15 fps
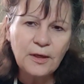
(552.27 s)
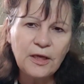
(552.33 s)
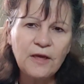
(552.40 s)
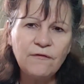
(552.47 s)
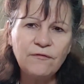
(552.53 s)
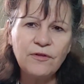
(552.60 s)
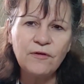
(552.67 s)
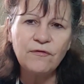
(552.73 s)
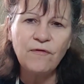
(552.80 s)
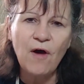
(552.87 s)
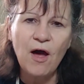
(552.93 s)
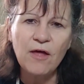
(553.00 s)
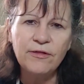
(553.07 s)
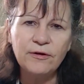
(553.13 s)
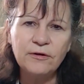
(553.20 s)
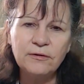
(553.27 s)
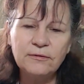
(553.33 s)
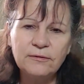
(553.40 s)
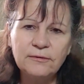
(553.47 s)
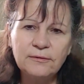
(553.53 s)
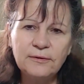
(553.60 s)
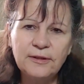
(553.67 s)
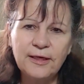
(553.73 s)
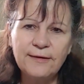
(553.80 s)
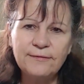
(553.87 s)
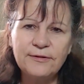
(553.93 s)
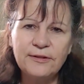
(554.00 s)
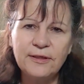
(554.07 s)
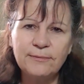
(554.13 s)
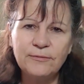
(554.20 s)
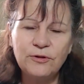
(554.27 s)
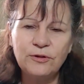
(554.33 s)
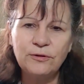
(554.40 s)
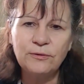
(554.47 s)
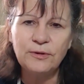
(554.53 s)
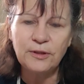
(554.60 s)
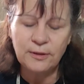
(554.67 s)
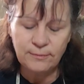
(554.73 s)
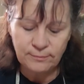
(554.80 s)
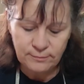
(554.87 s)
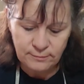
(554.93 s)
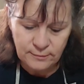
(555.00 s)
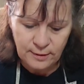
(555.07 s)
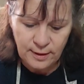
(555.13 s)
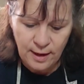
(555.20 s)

if the Father gives them to him,